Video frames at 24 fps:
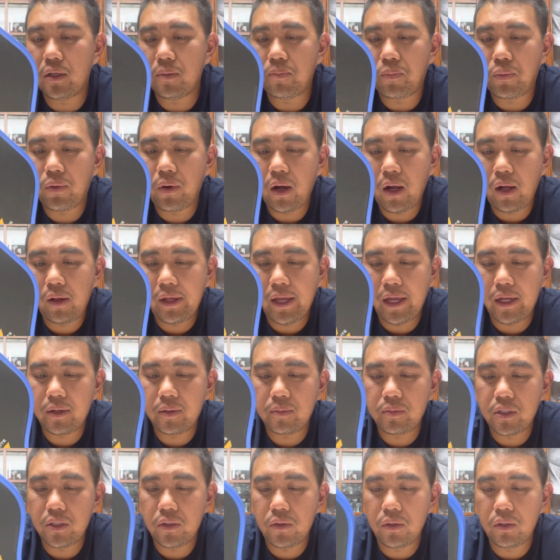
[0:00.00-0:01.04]
probably end
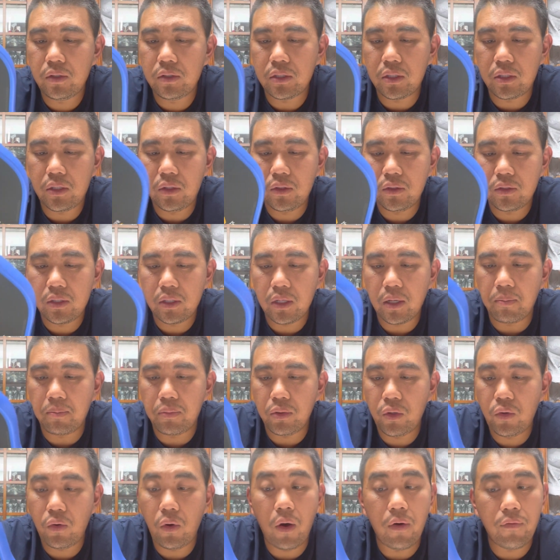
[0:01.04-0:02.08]
up doing is using a
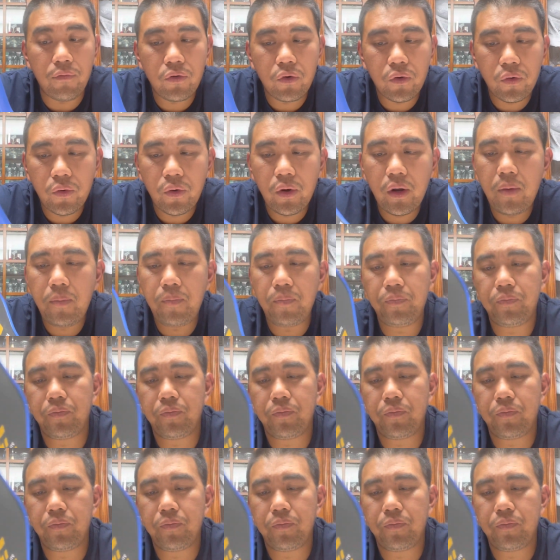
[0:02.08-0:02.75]
blue over grip.